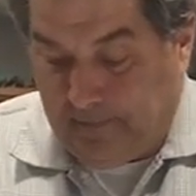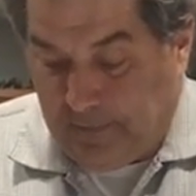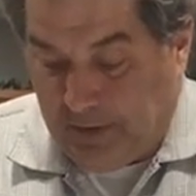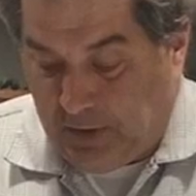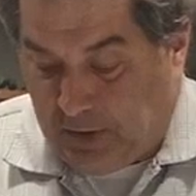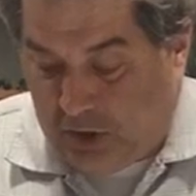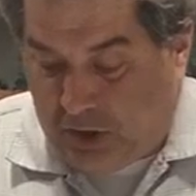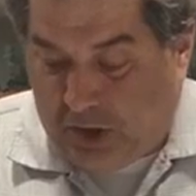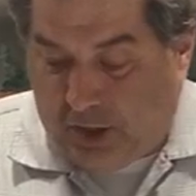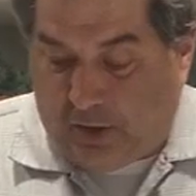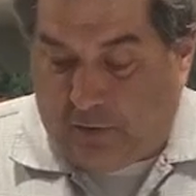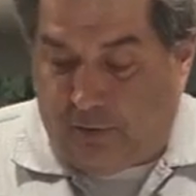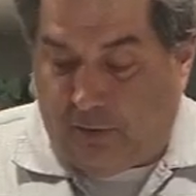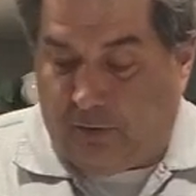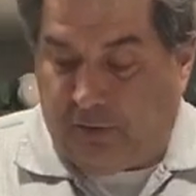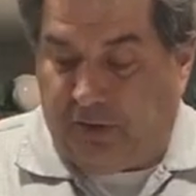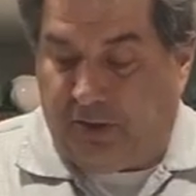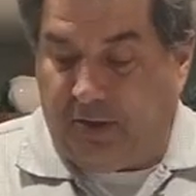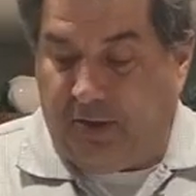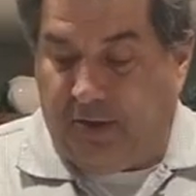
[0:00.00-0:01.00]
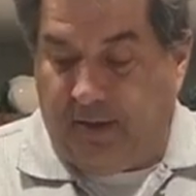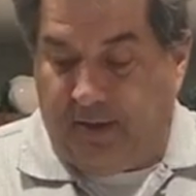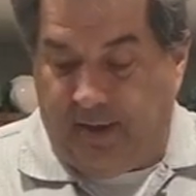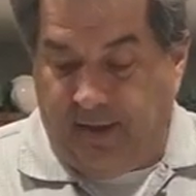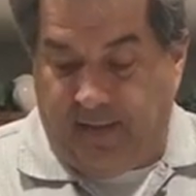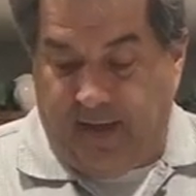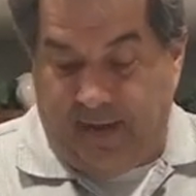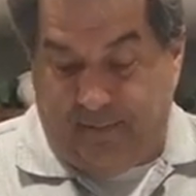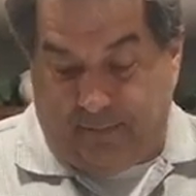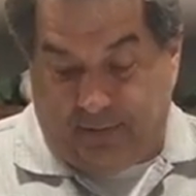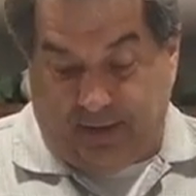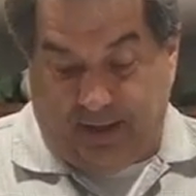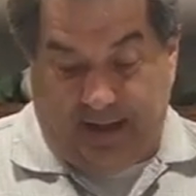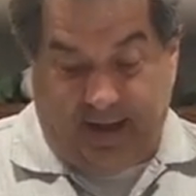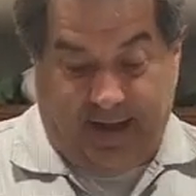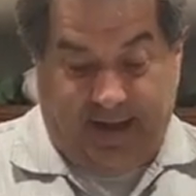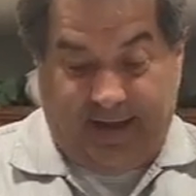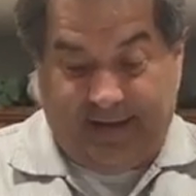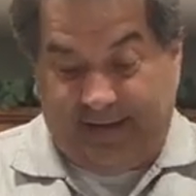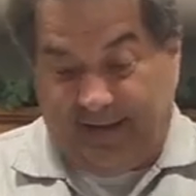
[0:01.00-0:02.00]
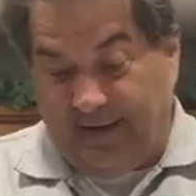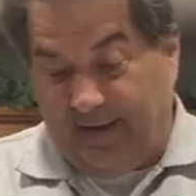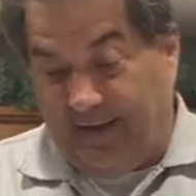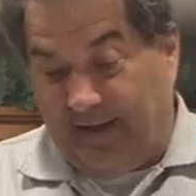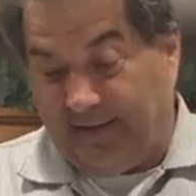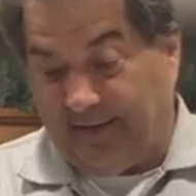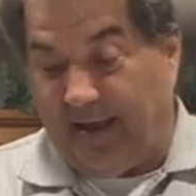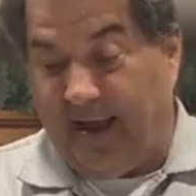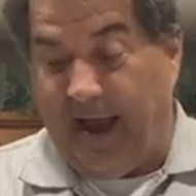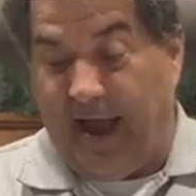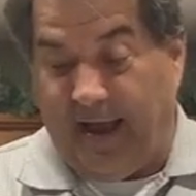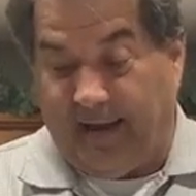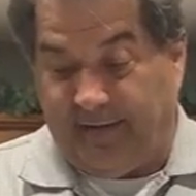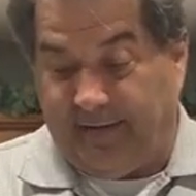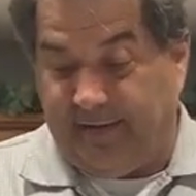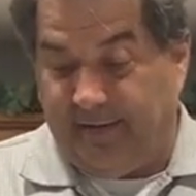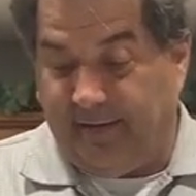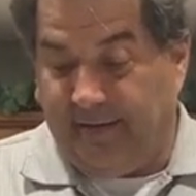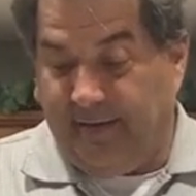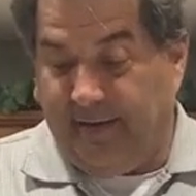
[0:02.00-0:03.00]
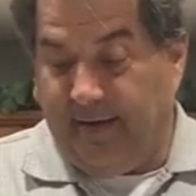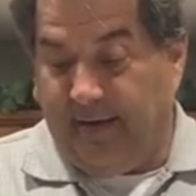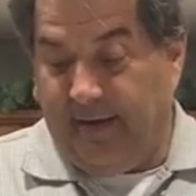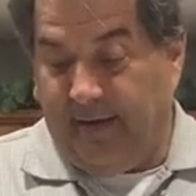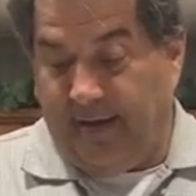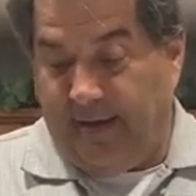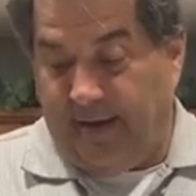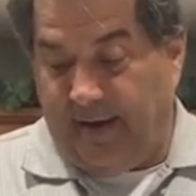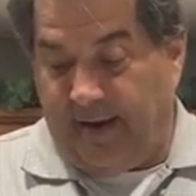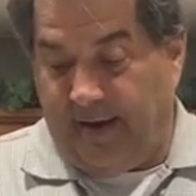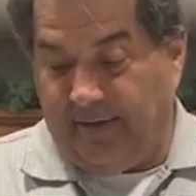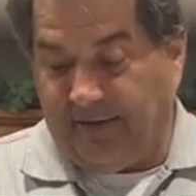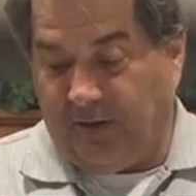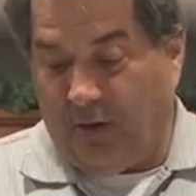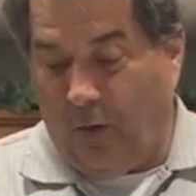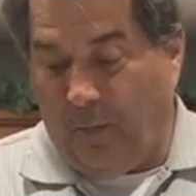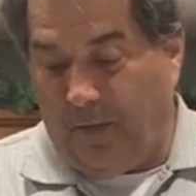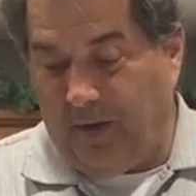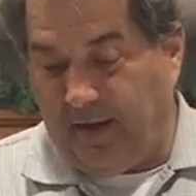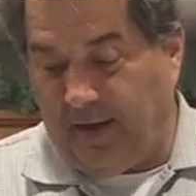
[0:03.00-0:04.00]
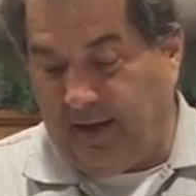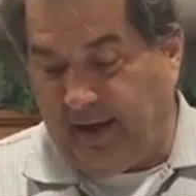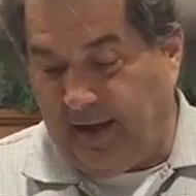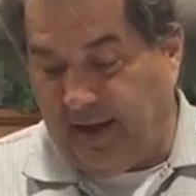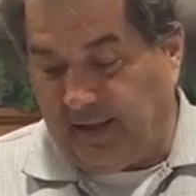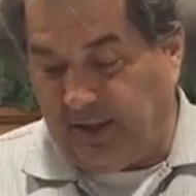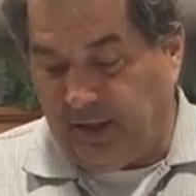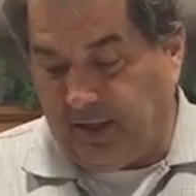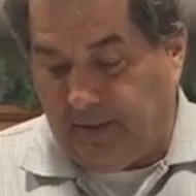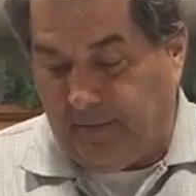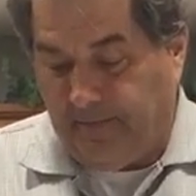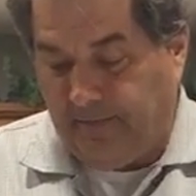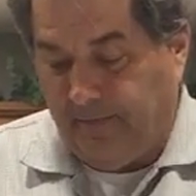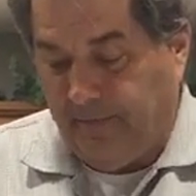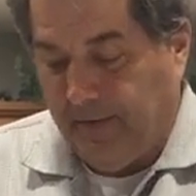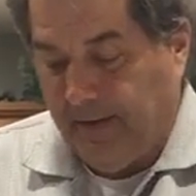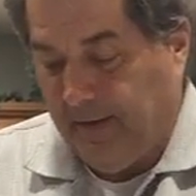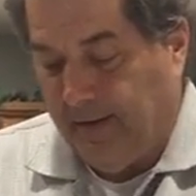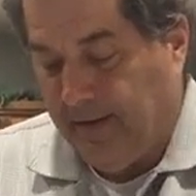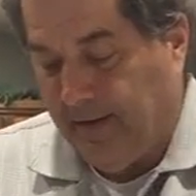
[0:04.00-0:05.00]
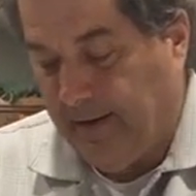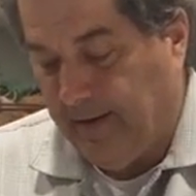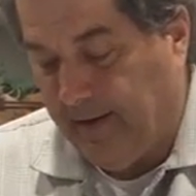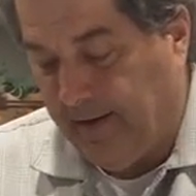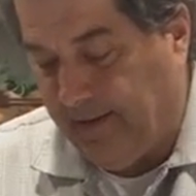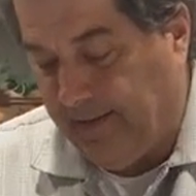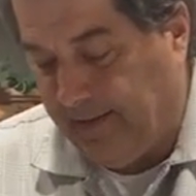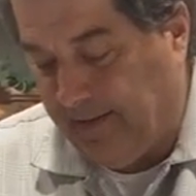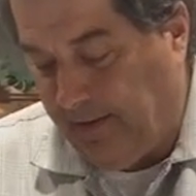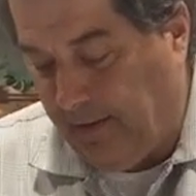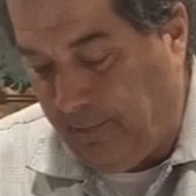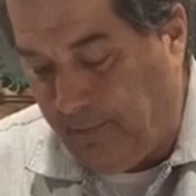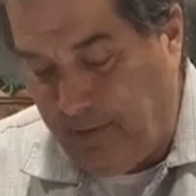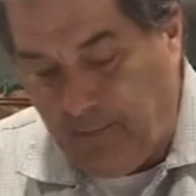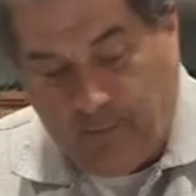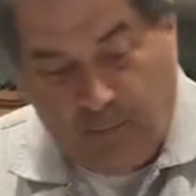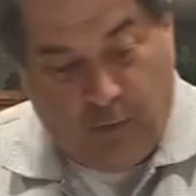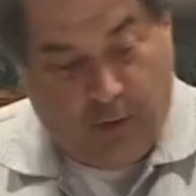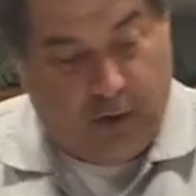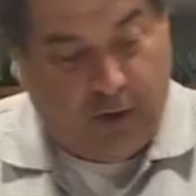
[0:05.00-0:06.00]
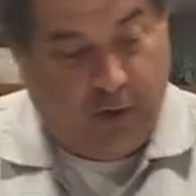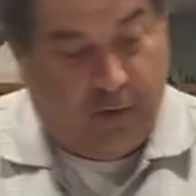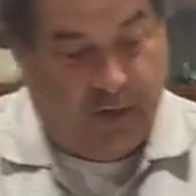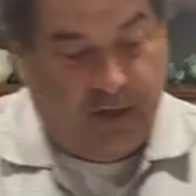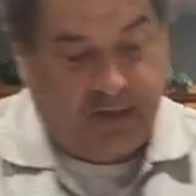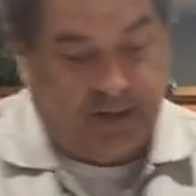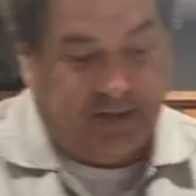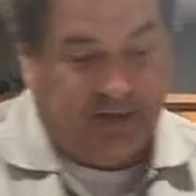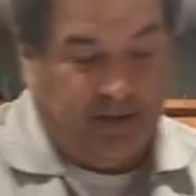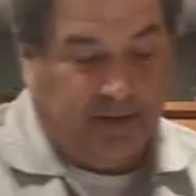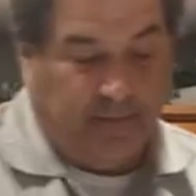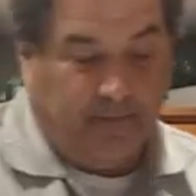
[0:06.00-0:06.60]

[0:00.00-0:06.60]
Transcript: chuck roast. And that plate, I gotta tell you, that's hot. And I was hoping to catch a little bit more grease